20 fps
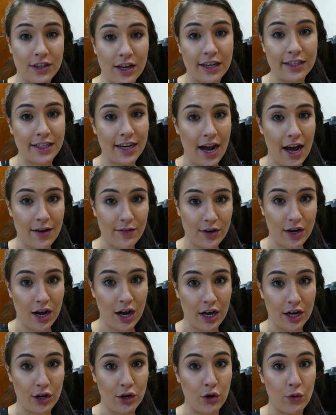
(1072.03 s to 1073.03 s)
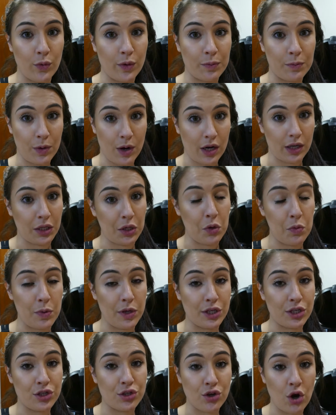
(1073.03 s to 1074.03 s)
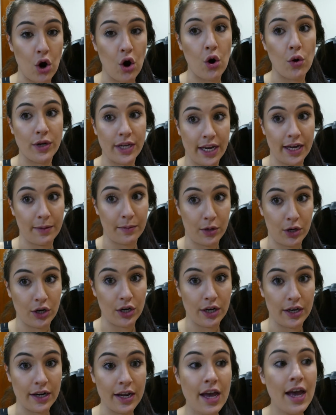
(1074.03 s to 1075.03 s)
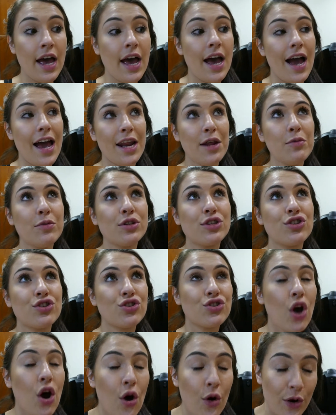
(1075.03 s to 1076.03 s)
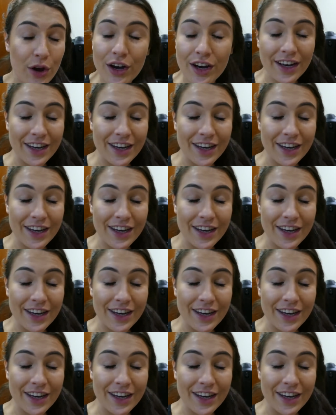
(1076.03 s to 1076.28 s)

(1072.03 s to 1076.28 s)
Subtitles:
thought that avocado with broccoli would be so damn good. And it was so good.